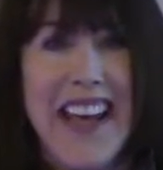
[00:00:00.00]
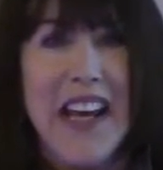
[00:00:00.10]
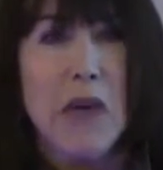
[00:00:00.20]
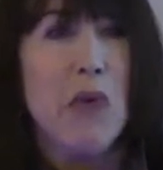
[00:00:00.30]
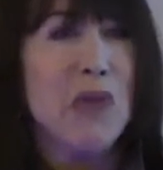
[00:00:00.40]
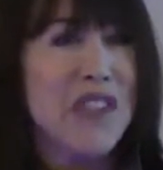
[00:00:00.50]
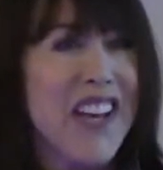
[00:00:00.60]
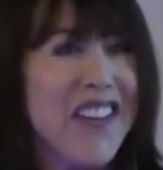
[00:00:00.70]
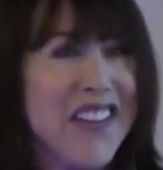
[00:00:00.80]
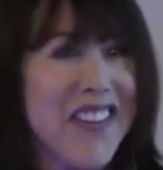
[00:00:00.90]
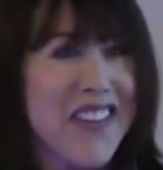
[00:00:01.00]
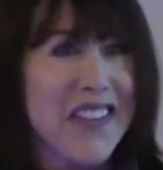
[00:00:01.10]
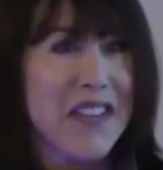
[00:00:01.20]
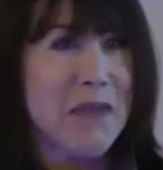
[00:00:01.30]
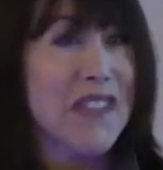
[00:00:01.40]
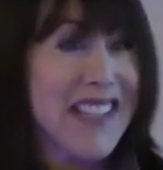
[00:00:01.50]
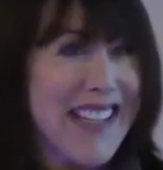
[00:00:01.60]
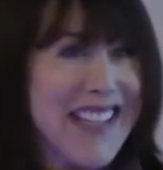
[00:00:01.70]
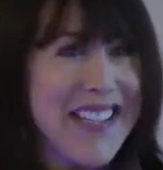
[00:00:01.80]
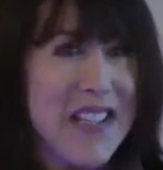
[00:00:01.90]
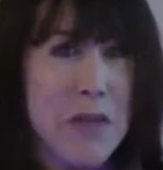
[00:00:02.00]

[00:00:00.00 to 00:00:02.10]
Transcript: And I won't tell you that this was easy,